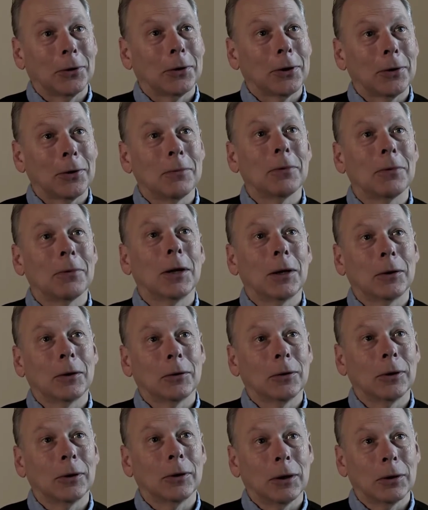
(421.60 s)
to
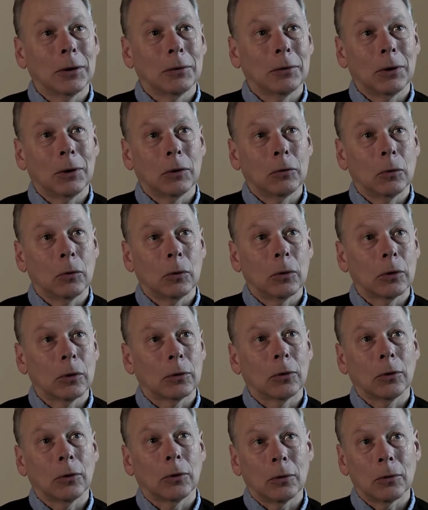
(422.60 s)
convey to the individual
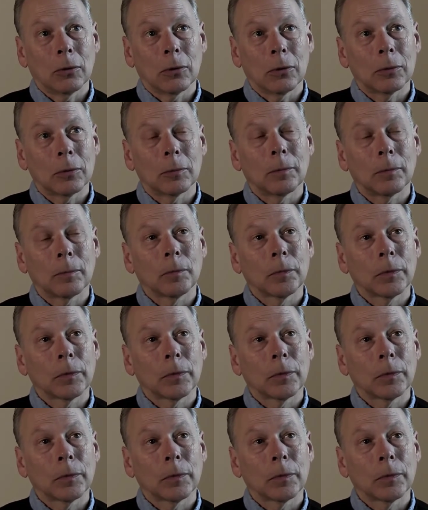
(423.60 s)
or to the group.